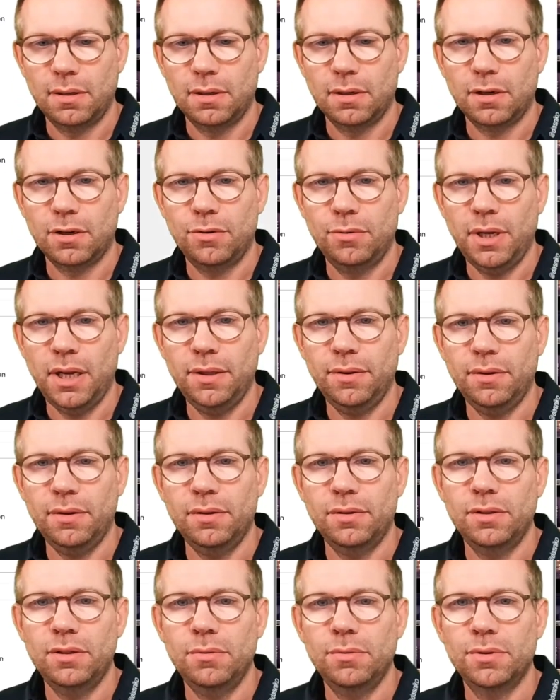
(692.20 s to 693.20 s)
create
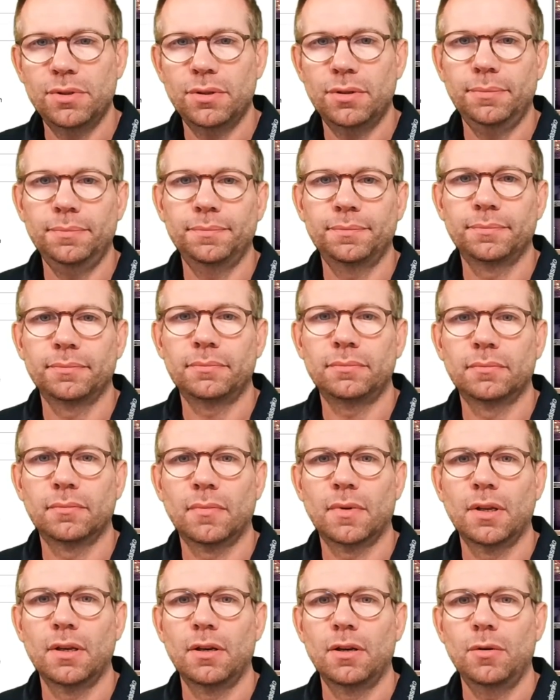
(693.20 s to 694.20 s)
this user.
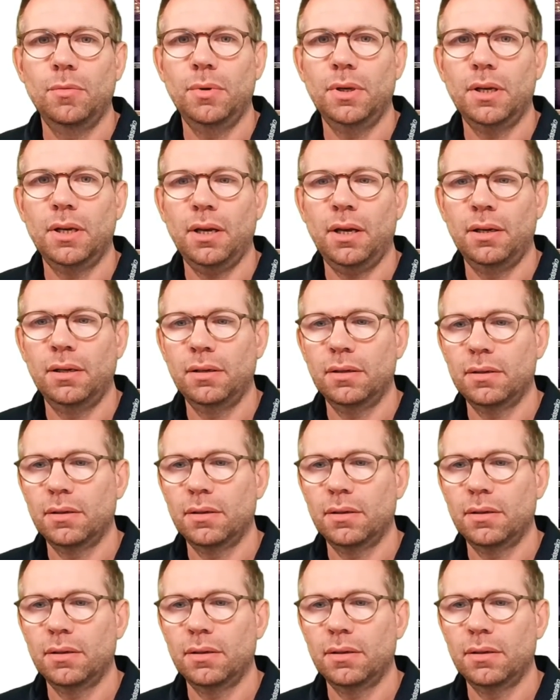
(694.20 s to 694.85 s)
We can